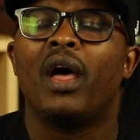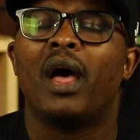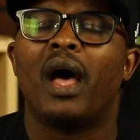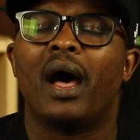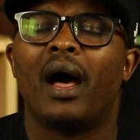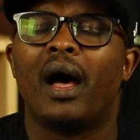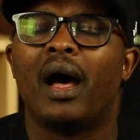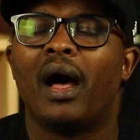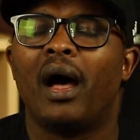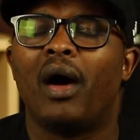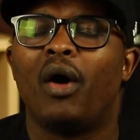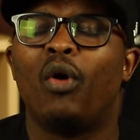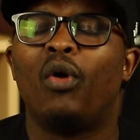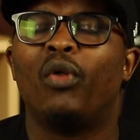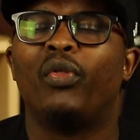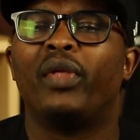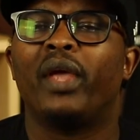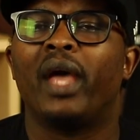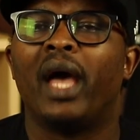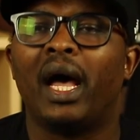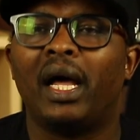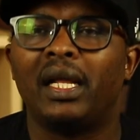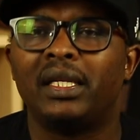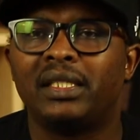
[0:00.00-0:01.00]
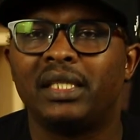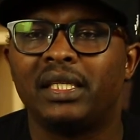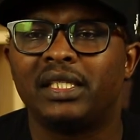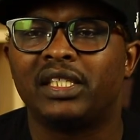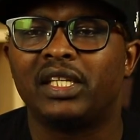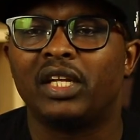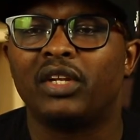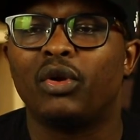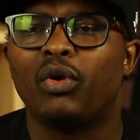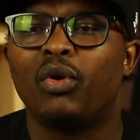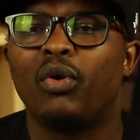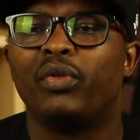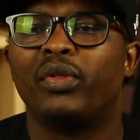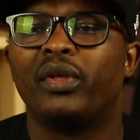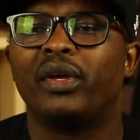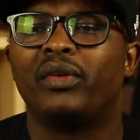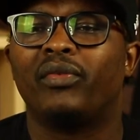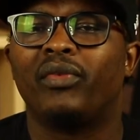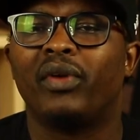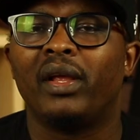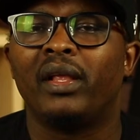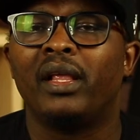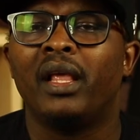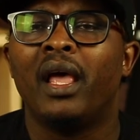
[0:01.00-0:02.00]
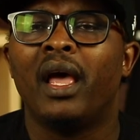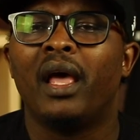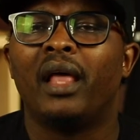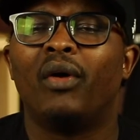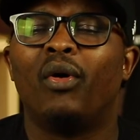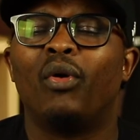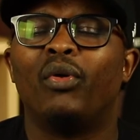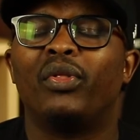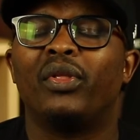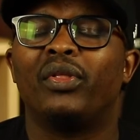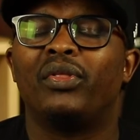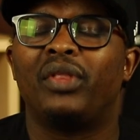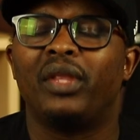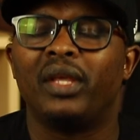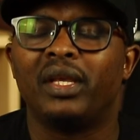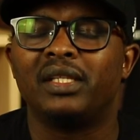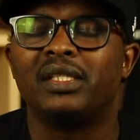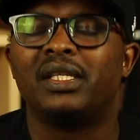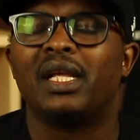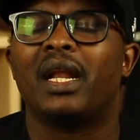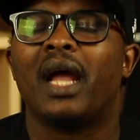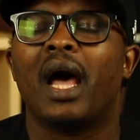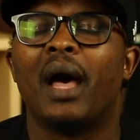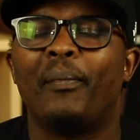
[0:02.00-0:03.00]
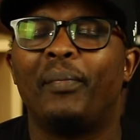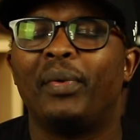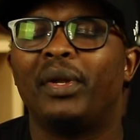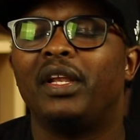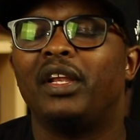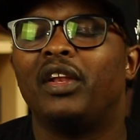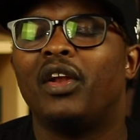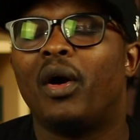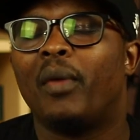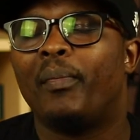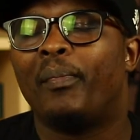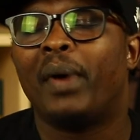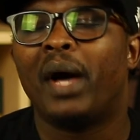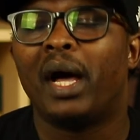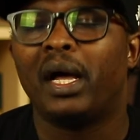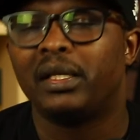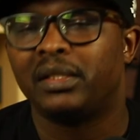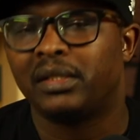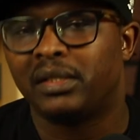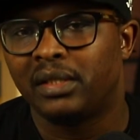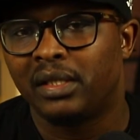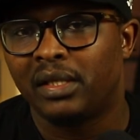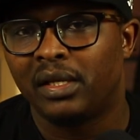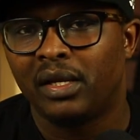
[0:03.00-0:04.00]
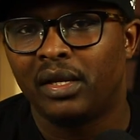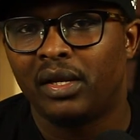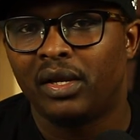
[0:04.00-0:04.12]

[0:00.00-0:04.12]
all the heartaches and all the things that happened in our past.